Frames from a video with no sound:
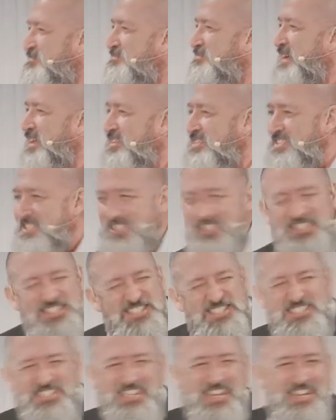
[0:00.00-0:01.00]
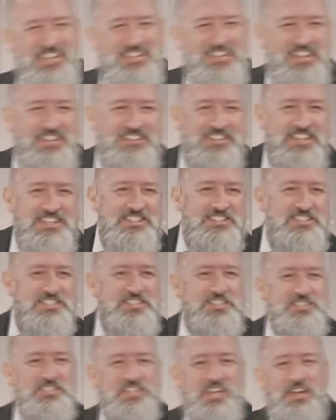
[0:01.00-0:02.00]
Bella's sitting there shaking that thing, and
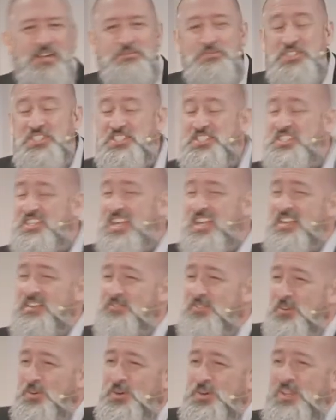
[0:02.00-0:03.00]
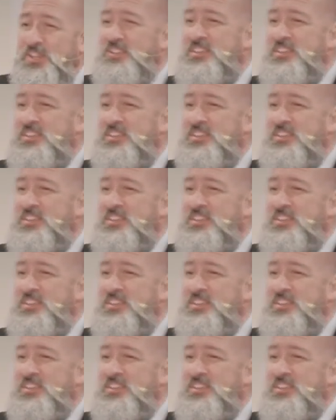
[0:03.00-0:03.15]
she goes, I'm just thankful